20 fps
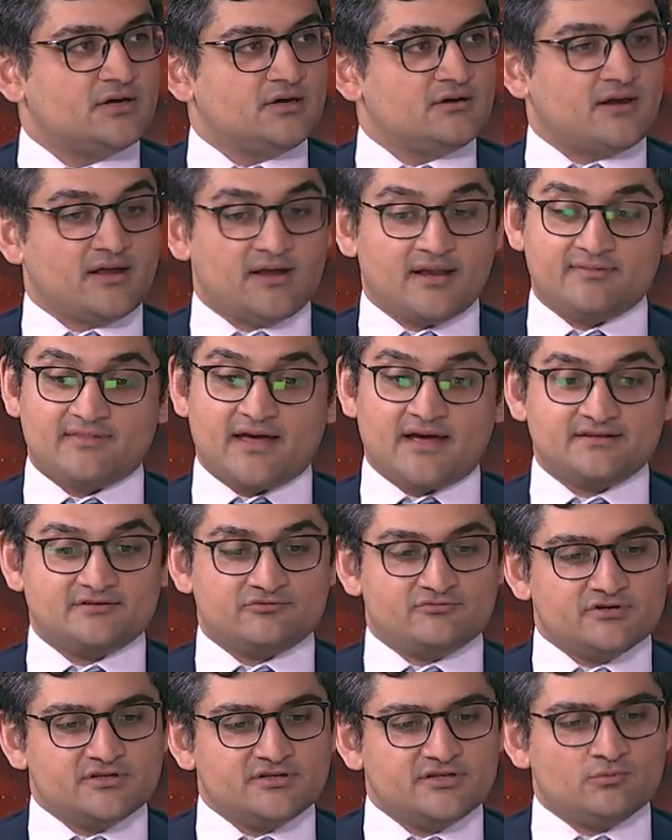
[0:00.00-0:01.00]
And that's
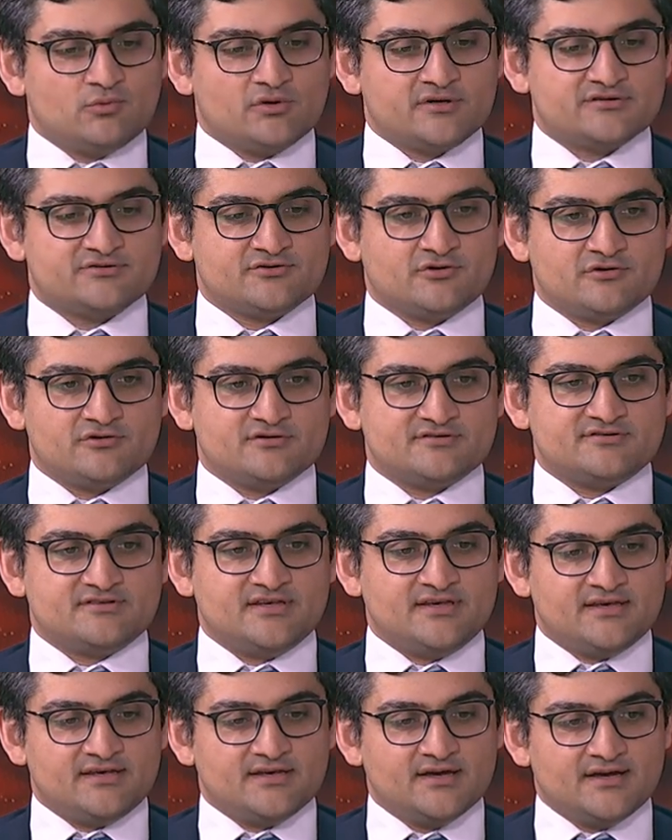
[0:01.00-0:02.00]
really what is going to
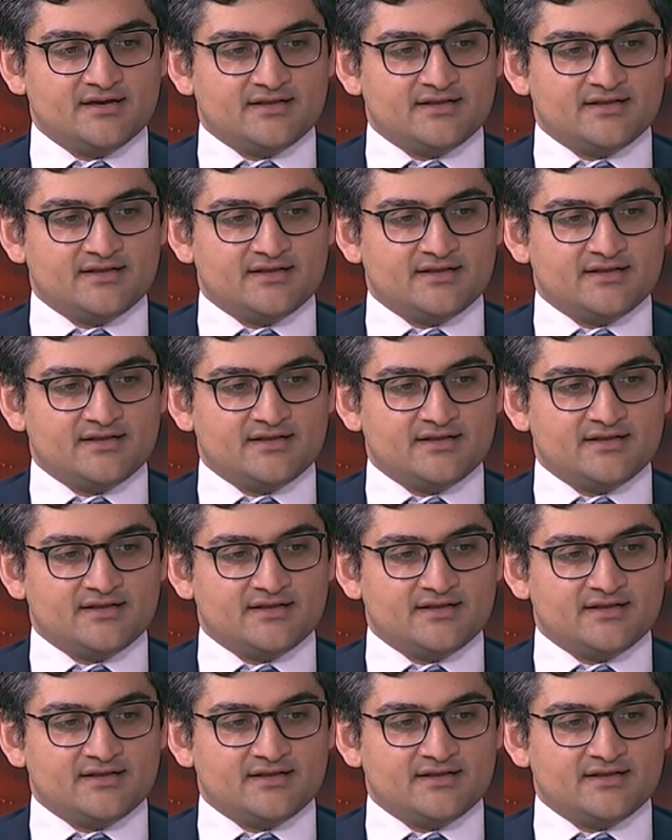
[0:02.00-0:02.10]
see